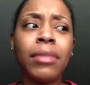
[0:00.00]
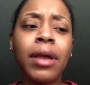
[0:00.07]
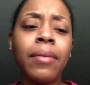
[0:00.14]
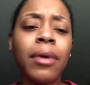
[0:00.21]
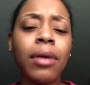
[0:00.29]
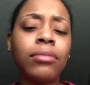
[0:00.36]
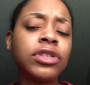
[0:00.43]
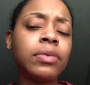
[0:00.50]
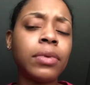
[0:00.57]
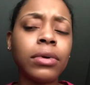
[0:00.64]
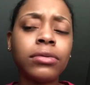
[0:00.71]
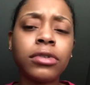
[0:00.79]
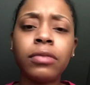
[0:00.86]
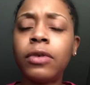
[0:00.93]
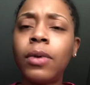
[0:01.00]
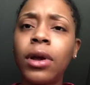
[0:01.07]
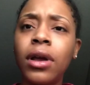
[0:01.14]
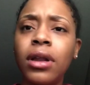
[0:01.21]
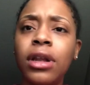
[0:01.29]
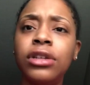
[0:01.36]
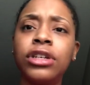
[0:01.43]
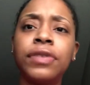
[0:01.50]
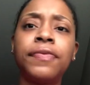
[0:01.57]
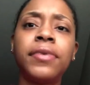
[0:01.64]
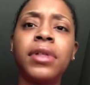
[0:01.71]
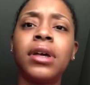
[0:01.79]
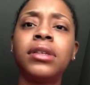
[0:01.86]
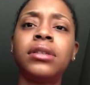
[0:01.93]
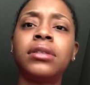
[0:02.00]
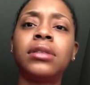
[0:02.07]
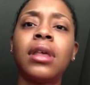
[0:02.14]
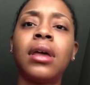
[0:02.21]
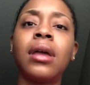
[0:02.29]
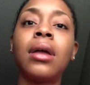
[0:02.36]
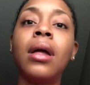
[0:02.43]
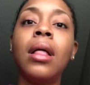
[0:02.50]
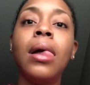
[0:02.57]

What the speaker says: Maybe I'm supposed to be working at Chick-fil-A since they,